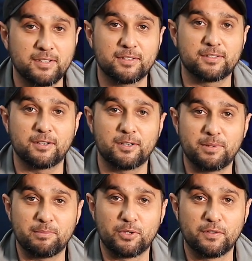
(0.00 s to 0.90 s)
like it's got a
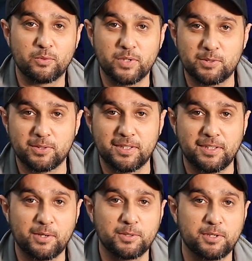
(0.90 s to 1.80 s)
bit more of a whistle than
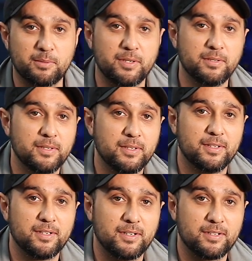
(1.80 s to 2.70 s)
the old turbo
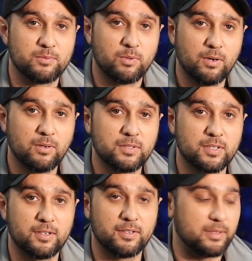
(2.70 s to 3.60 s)
as well.
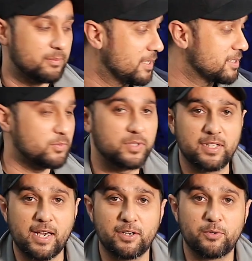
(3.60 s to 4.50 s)
So, and plus with
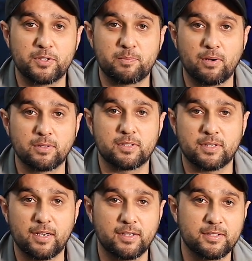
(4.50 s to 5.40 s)
the added response,
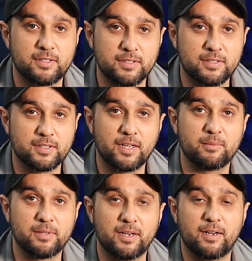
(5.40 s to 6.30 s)
yeah, it's going to
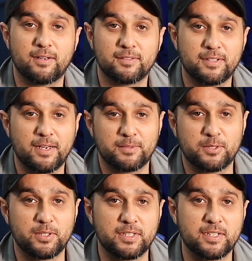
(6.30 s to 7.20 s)
be
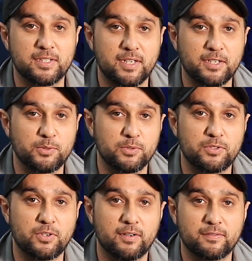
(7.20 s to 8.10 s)
absolutely sensational to
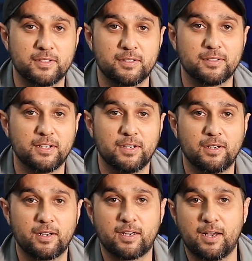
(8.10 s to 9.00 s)
drive. So
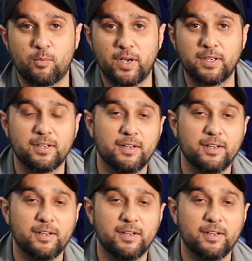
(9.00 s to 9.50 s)
I can't wait.